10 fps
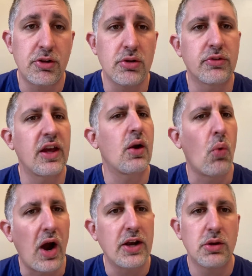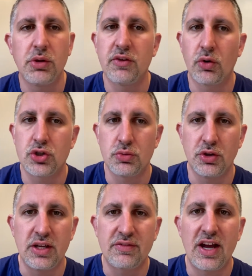up to you saying, why do you believe what
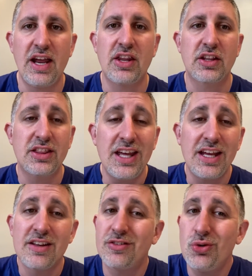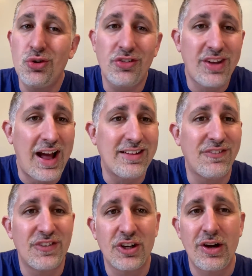you believe? And the thing is, you just
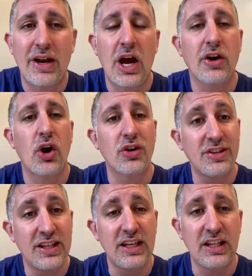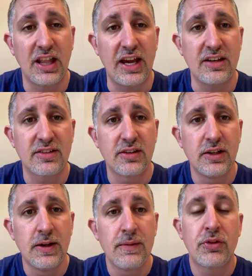got to figure out how to articulate
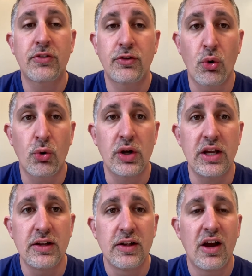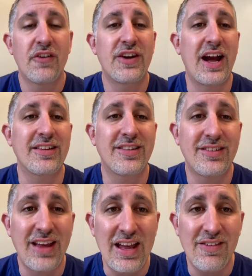the story of God
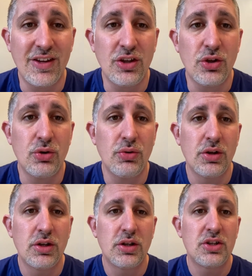saving you,